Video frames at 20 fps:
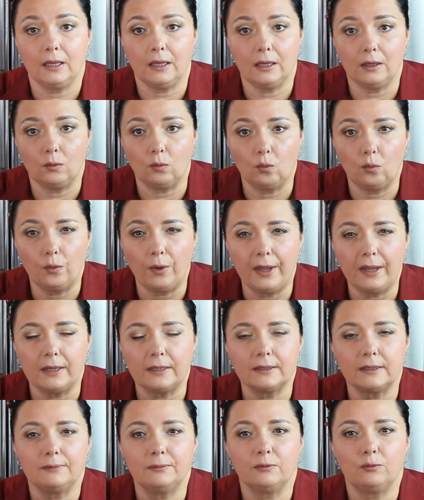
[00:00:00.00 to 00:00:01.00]
it
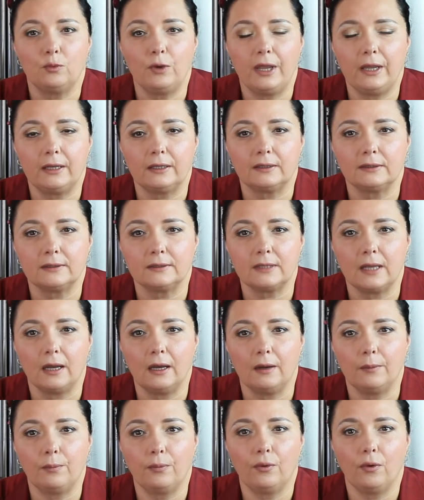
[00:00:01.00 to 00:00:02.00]
wakens
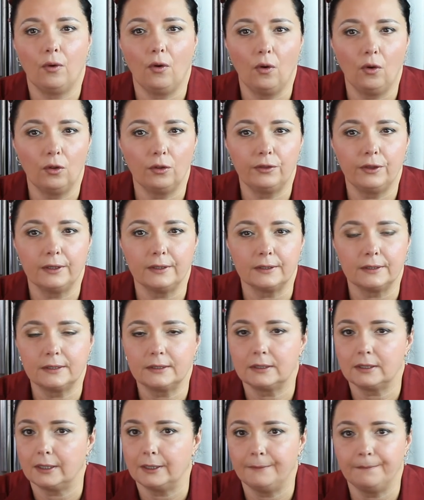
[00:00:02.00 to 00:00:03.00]
up all
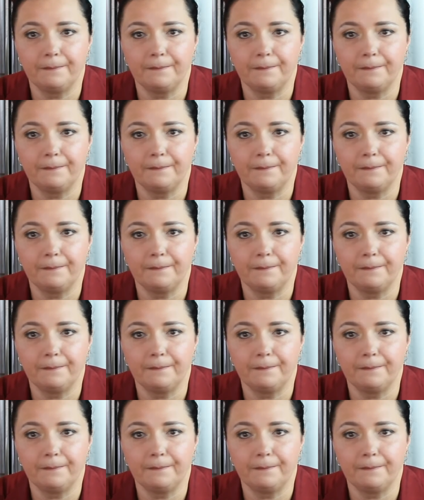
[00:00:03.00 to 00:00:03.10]
this